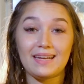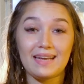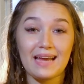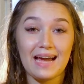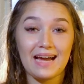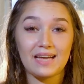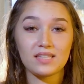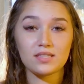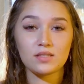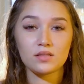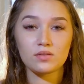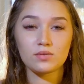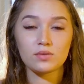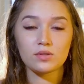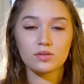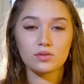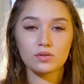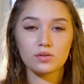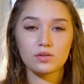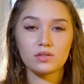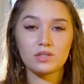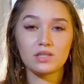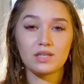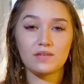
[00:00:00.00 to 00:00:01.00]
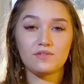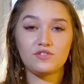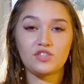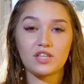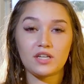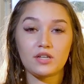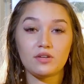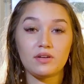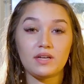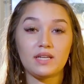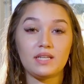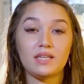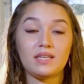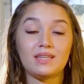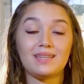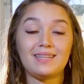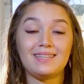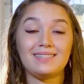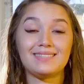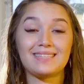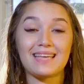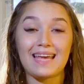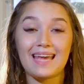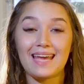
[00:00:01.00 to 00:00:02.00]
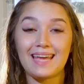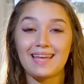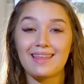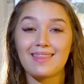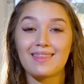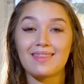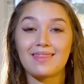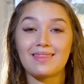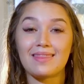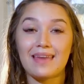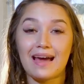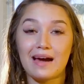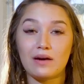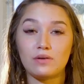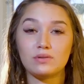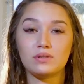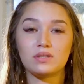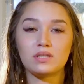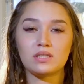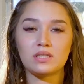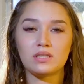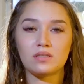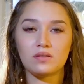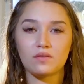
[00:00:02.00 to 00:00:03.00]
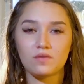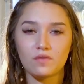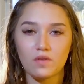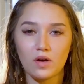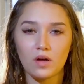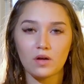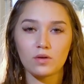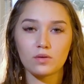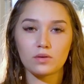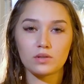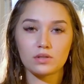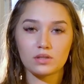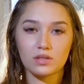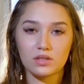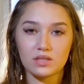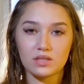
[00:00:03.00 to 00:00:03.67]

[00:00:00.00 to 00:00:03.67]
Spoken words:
as a result of generating these 8,000 followers on